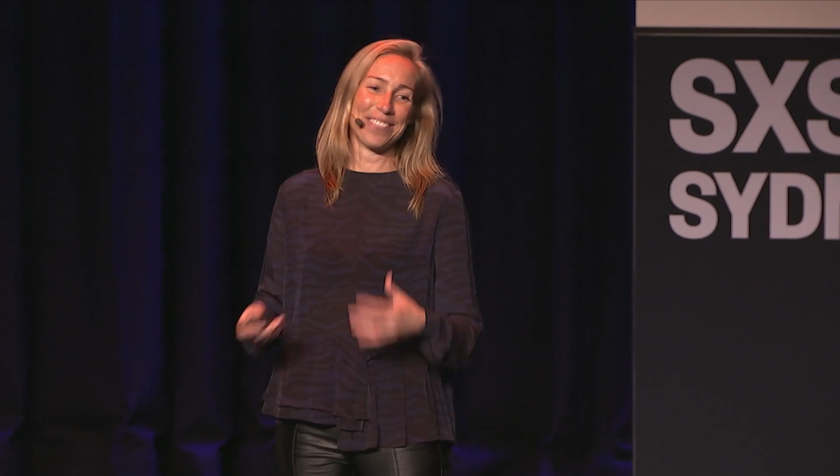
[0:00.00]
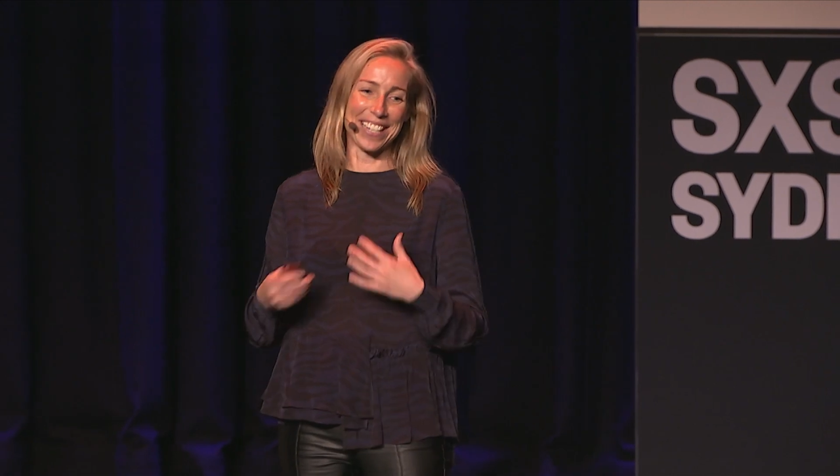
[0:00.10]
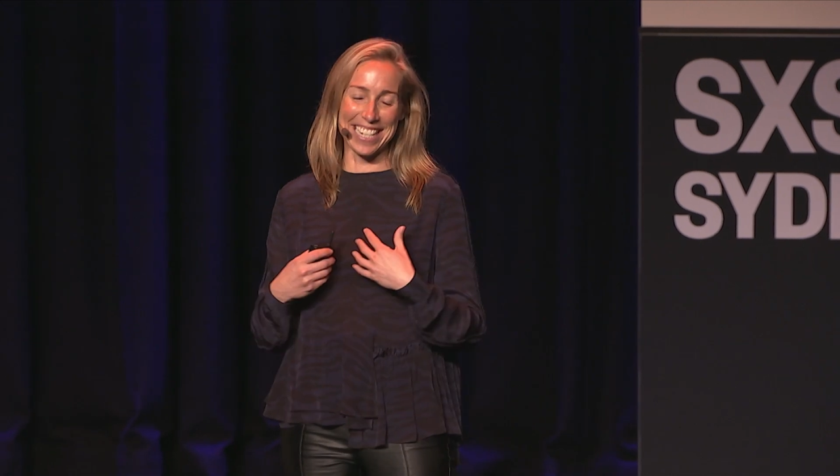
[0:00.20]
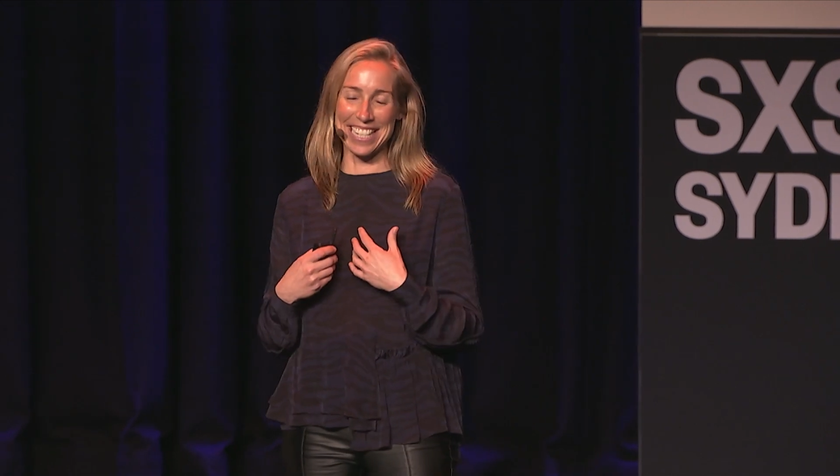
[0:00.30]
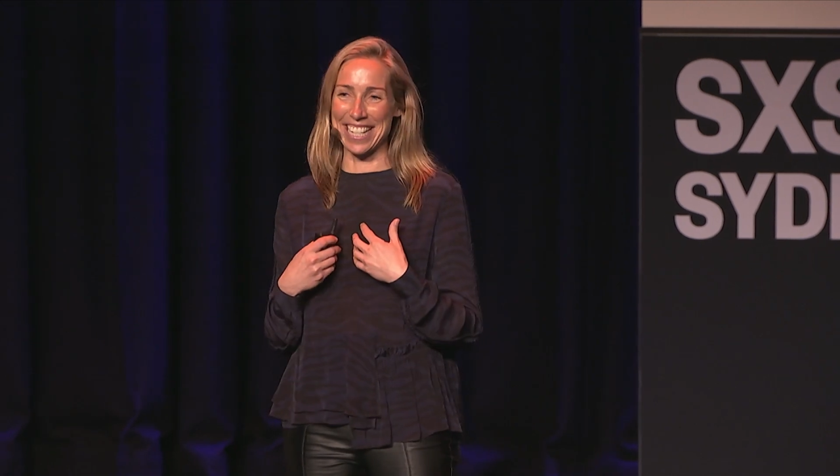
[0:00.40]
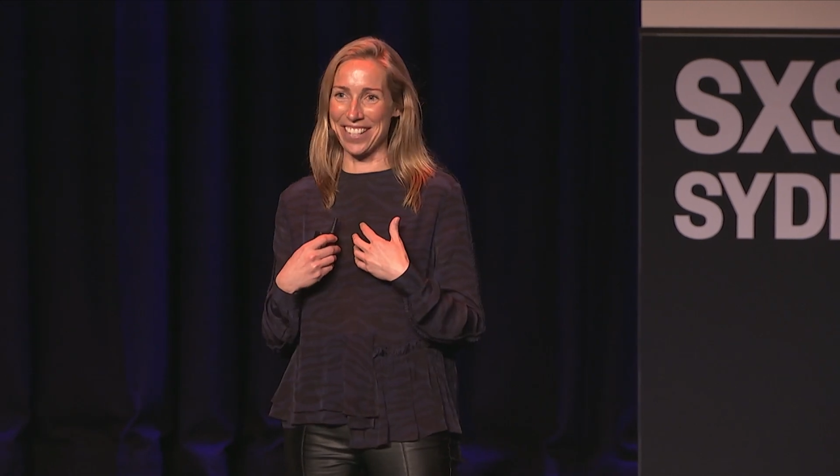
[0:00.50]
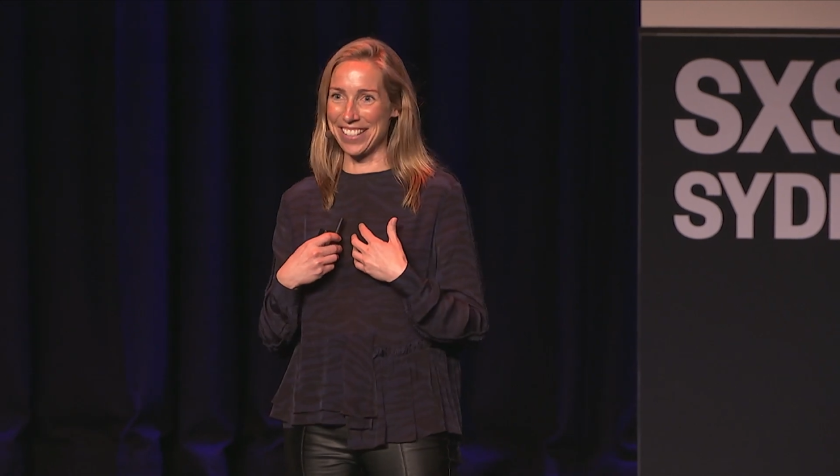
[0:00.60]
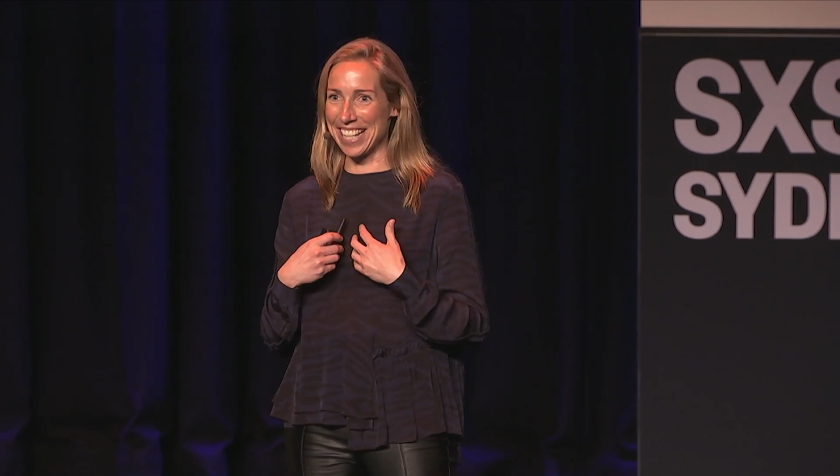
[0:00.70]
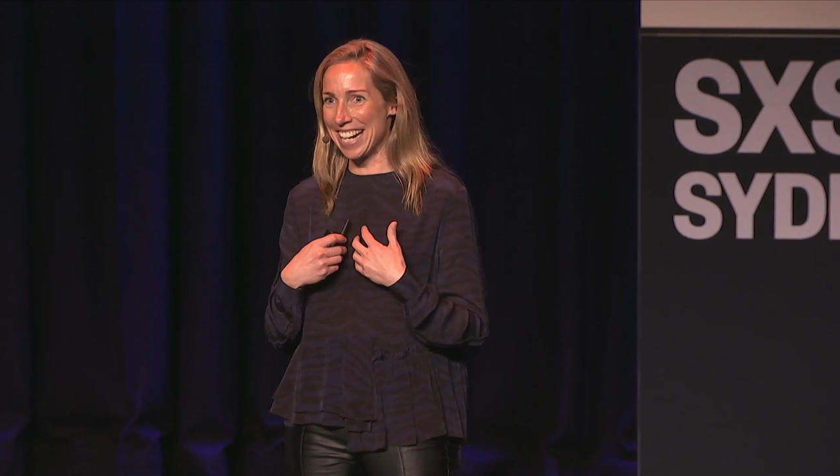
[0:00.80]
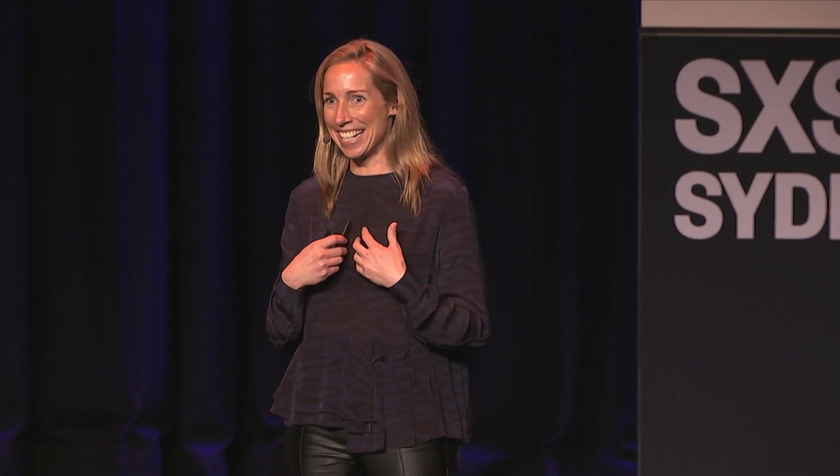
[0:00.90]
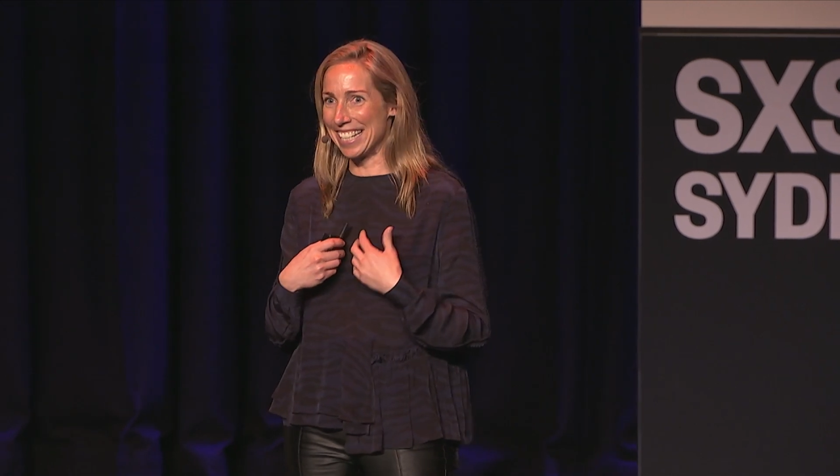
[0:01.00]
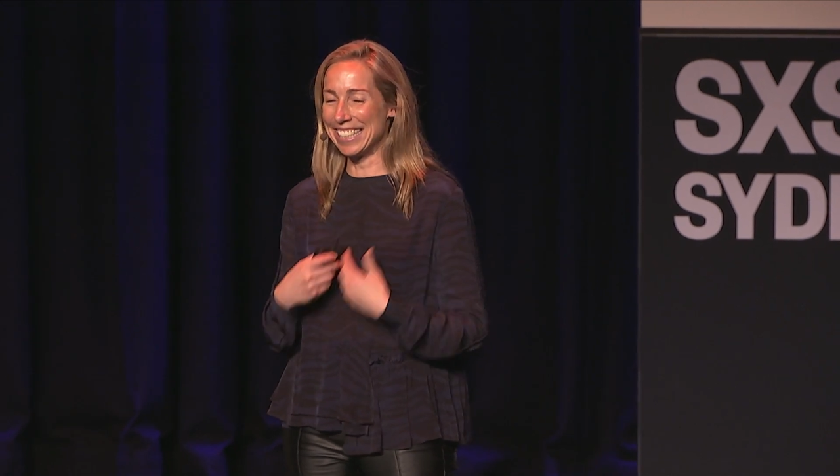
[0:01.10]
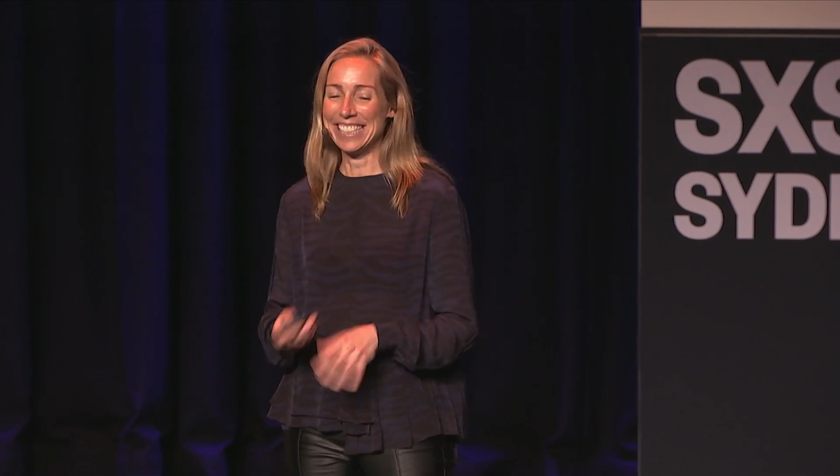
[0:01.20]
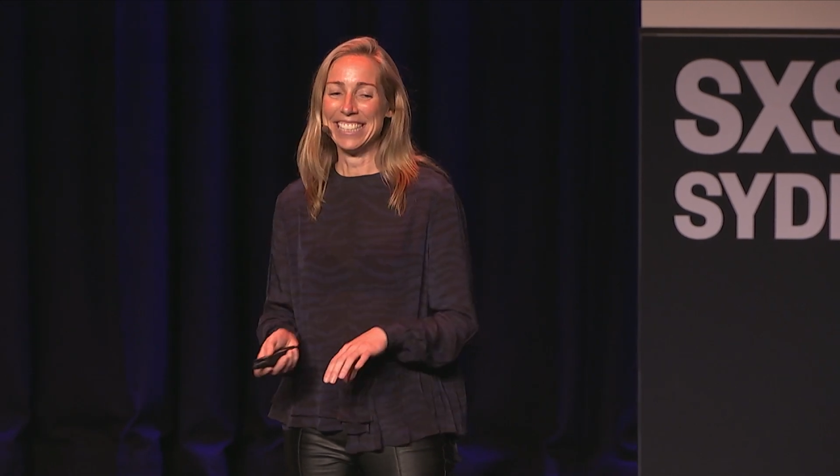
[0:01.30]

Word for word: please see me later.